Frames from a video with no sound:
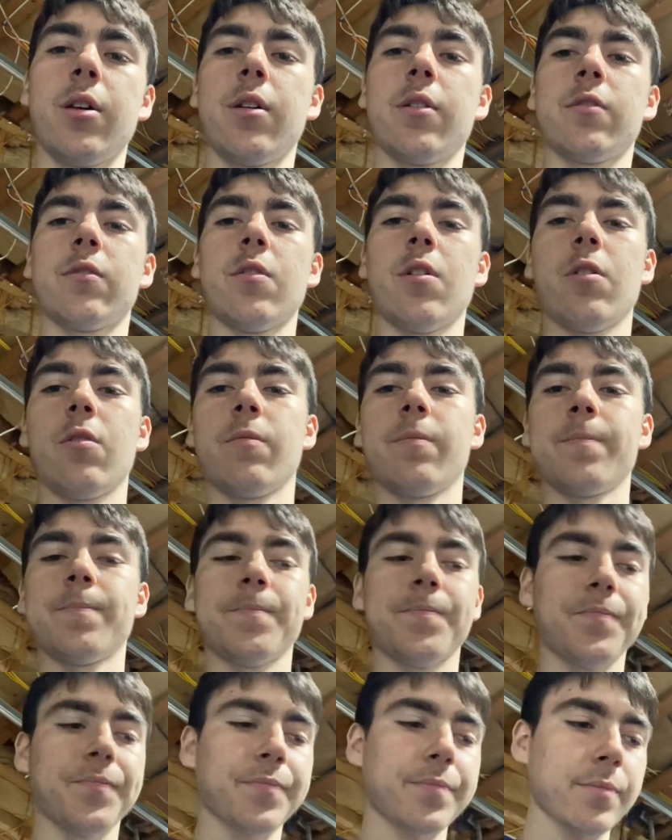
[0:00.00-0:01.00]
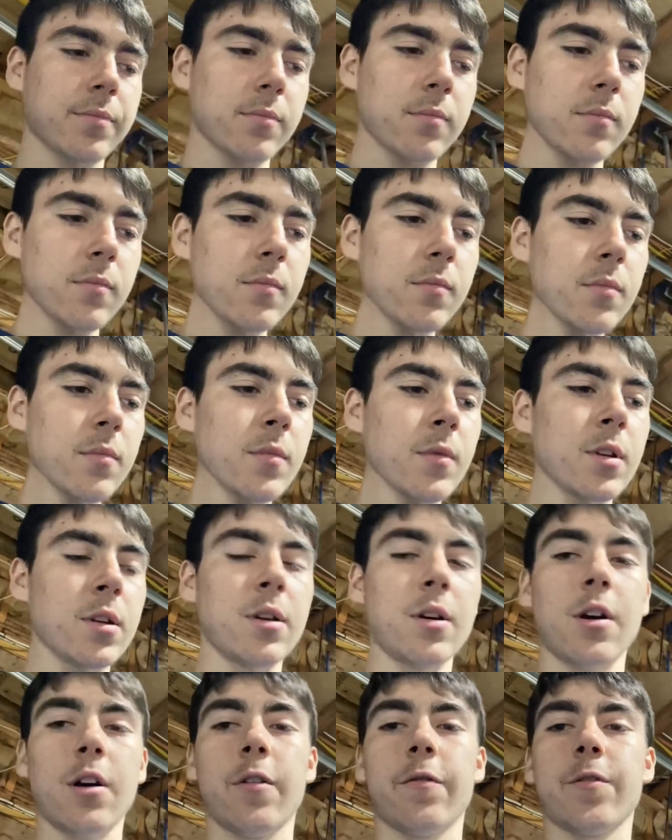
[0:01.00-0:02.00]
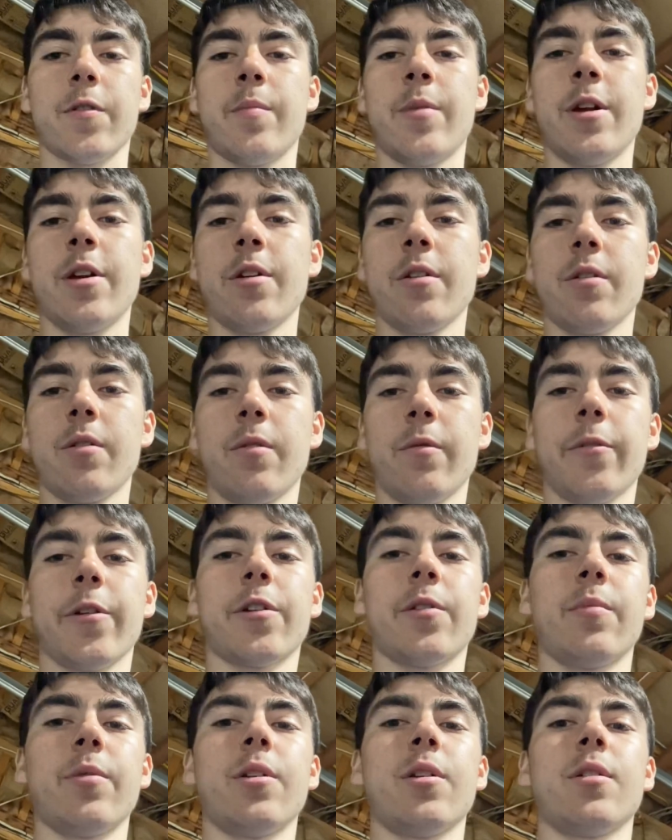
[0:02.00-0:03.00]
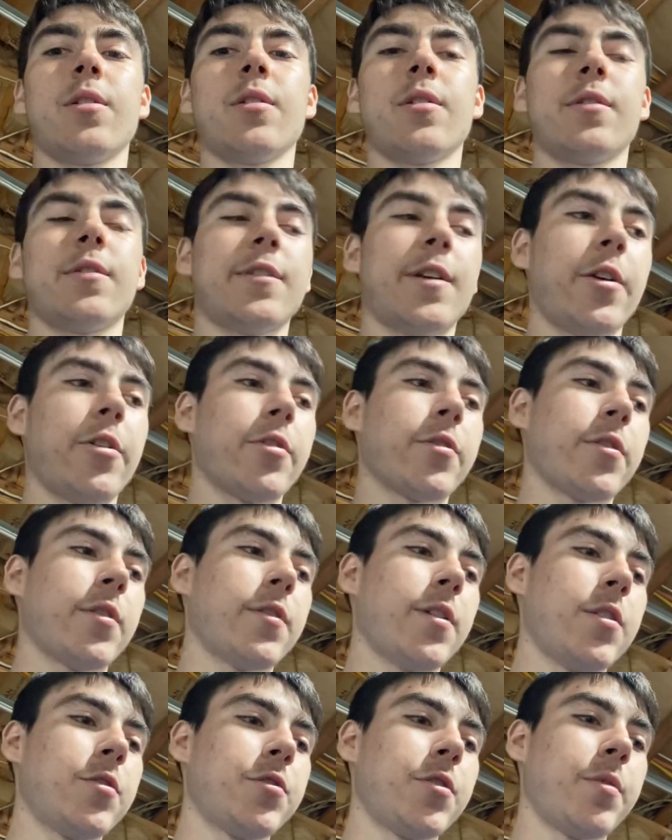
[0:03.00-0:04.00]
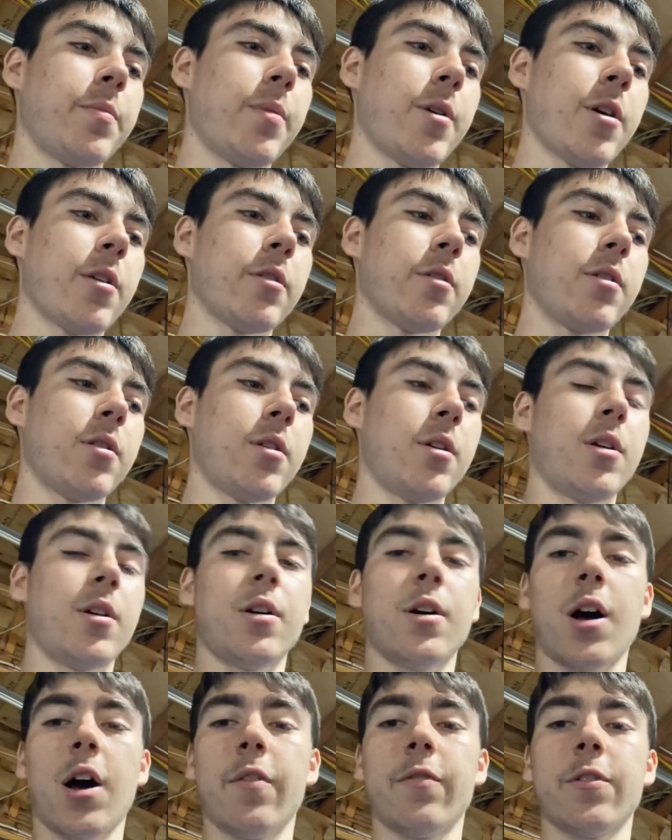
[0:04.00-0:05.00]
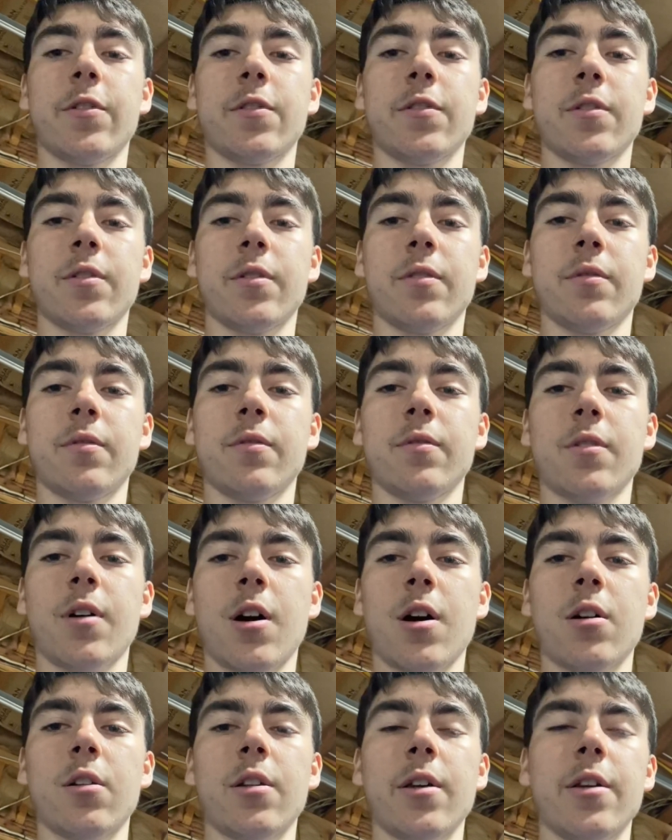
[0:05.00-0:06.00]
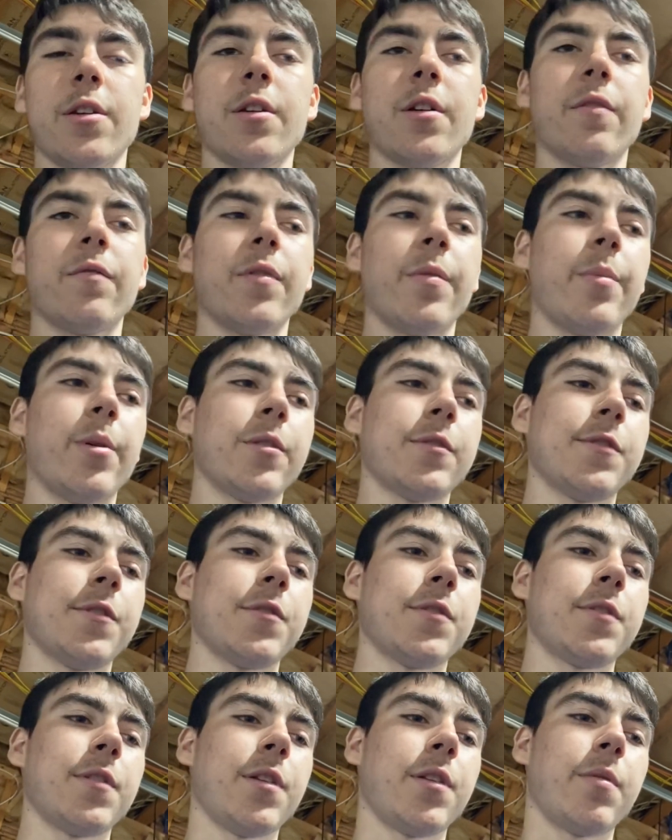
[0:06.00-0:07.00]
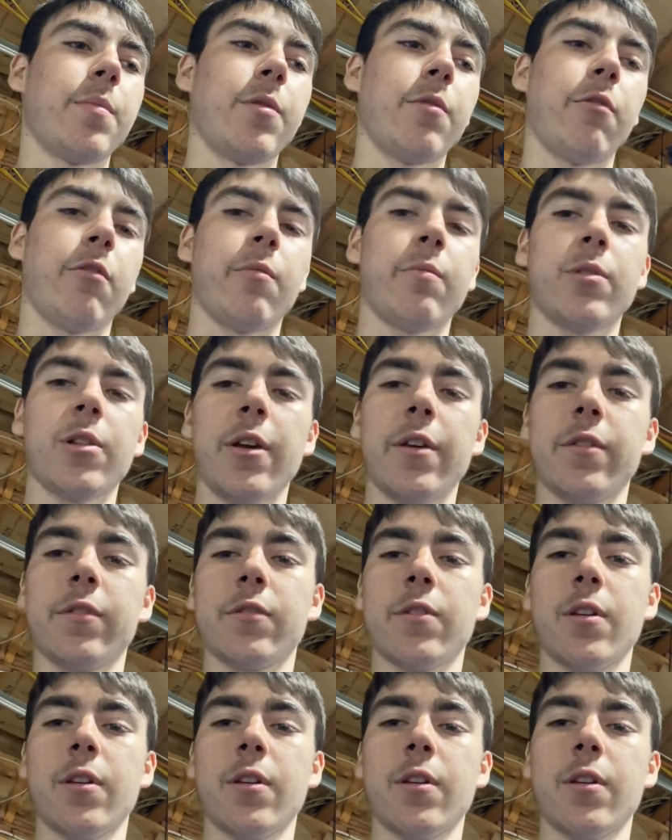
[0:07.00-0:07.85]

So, from here, we're going to be tearing this engine apart. Obviously, all 8 of the pistons need to be replaced,